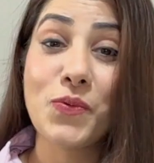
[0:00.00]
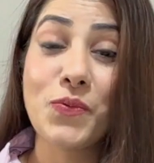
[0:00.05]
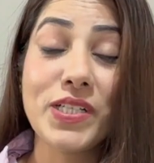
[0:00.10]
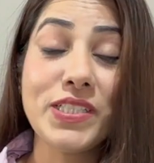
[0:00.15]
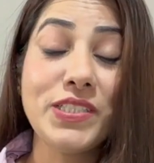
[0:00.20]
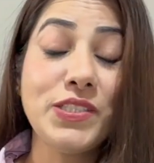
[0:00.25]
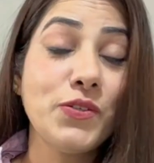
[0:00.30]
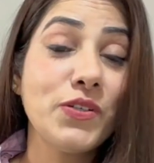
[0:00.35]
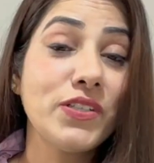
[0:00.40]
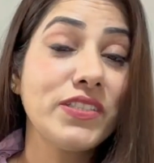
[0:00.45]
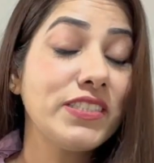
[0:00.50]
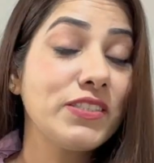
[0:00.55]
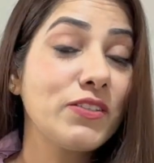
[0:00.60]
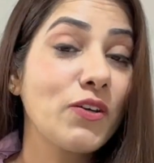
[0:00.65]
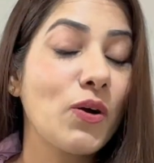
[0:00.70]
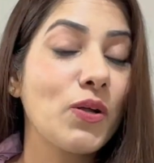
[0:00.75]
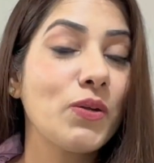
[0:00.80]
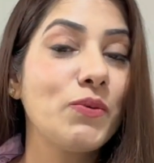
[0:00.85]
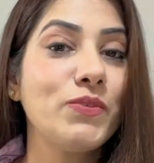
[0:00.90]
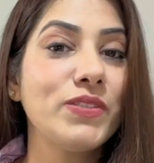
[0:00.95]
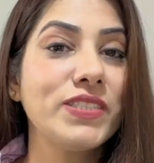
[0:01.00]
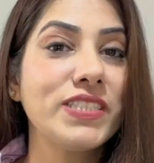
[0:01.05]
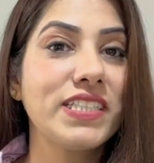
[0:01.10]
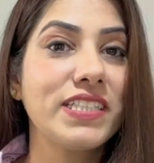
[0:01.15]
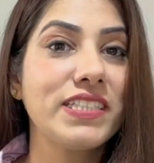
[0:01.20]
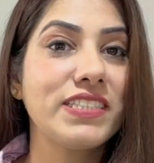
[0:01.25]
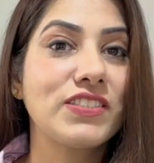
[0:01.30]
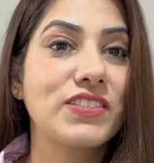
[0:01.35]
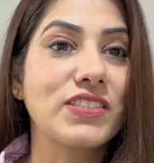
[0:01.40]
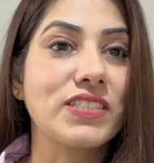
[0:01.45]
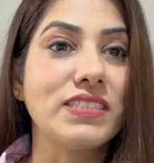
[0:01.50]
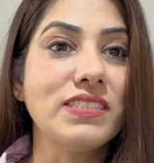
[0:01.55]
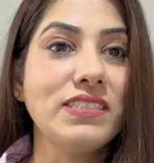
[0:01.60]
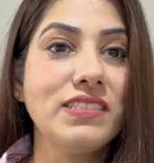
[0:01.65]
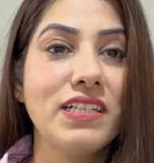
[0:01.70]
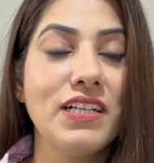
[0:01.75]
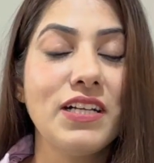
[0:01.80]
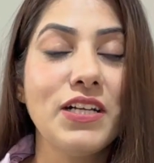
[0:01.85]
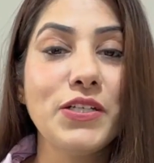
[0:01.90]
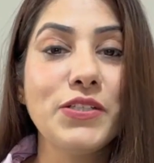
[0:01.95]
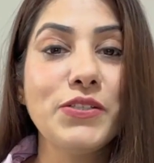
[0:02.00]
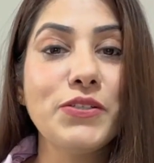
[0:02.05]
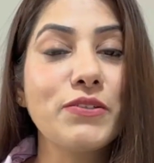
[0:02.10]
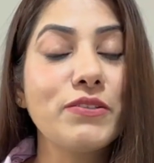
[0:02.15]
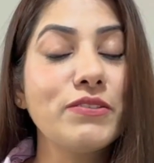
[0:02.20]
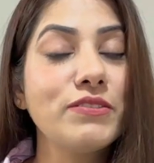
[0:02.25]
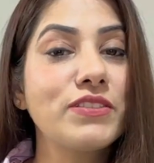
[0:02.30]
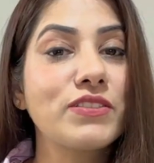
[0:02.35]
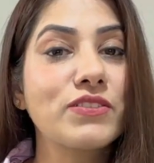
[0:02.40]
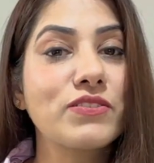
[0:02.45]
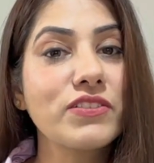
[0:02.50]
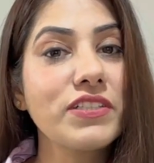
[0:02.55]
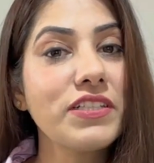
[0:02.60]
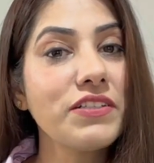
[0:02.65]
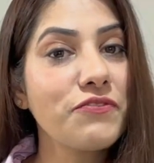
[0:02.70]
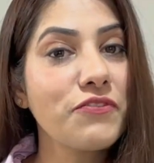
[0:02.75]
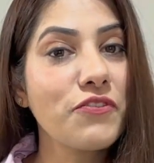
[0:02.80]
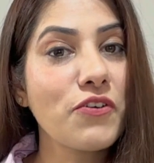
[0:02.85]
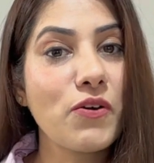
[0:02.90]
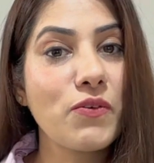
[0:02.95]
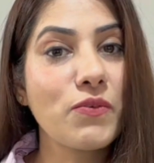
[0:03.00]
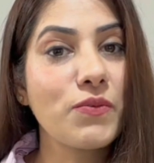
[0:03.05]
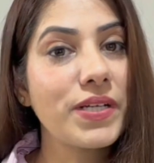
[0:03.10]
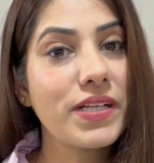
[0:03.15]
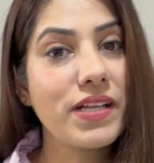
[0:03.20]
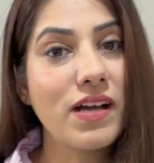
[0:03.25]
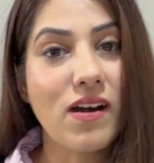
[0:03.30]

when you are in conversation, you could straightforward